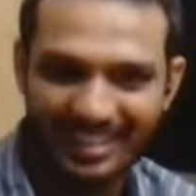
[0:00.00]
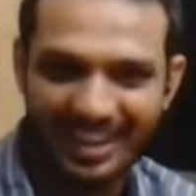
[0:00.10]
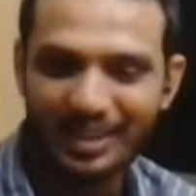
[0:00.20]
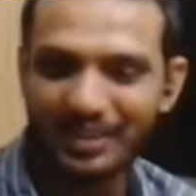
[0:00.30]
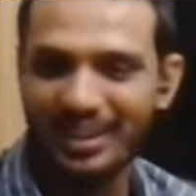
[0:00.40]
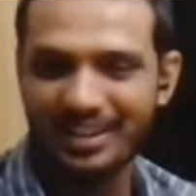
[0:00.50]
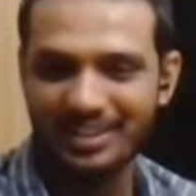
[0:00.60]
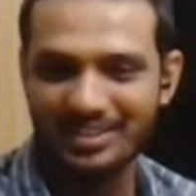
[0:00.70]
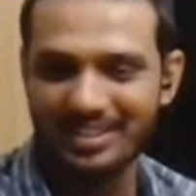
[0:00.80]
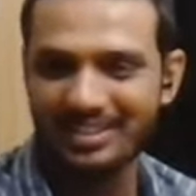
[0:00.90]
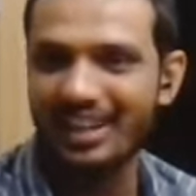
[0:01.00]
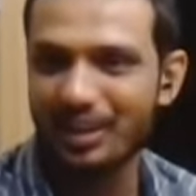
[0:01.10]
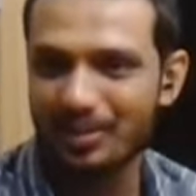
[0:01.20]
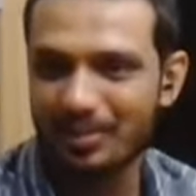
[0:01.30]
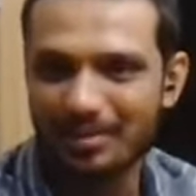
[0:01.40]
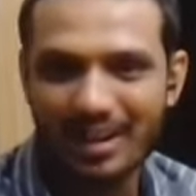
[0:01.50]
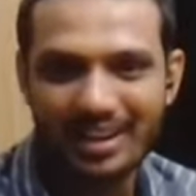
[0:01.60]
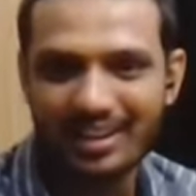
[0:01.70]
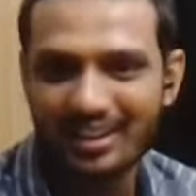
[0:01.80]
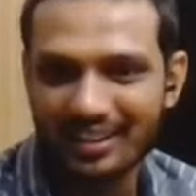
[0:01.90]
Thank you. Thank you, sir. Thank you, ma'am.
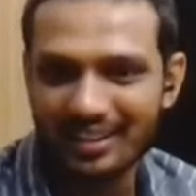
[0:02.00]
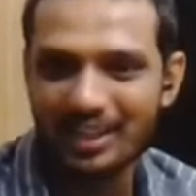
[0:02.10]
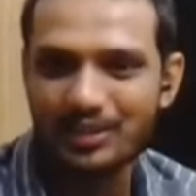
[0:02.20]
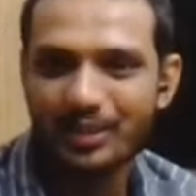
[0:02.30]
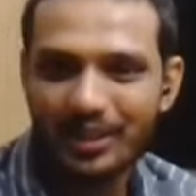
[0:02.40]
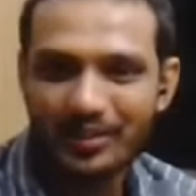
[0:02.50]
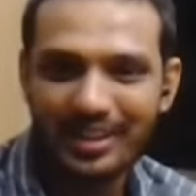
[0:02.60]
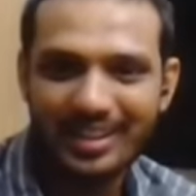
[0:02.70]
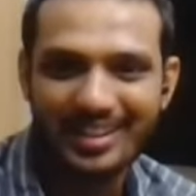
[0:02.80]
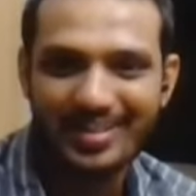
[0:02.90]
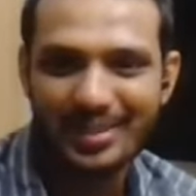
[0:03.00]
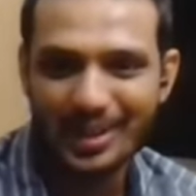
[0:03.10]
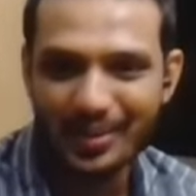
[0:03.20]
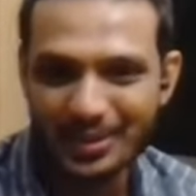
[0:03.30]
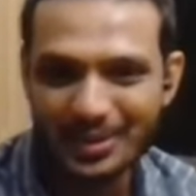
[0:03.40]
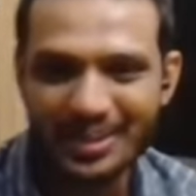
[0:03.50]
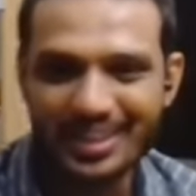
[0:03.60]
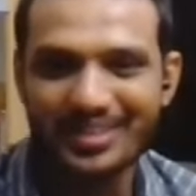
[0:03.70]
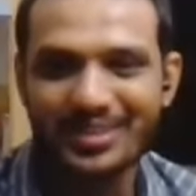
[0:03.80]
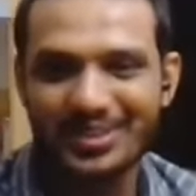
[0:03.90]
And Thank uh, you. thanks Thank for giving you, me the
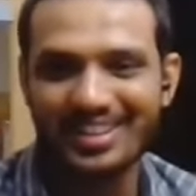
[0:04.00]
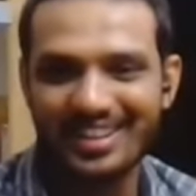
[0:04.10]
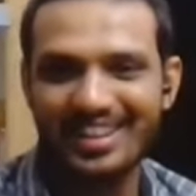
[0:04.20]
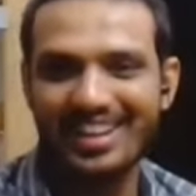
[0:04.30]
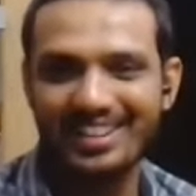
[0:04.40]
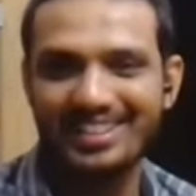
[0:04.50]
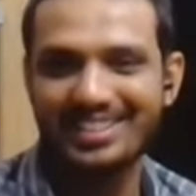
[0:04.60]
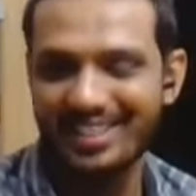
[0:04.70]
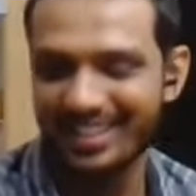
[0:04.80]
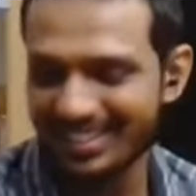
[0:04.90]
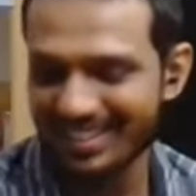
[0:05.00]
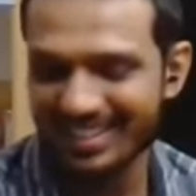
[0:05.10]
opportunity okay. Oh. to take the stage. We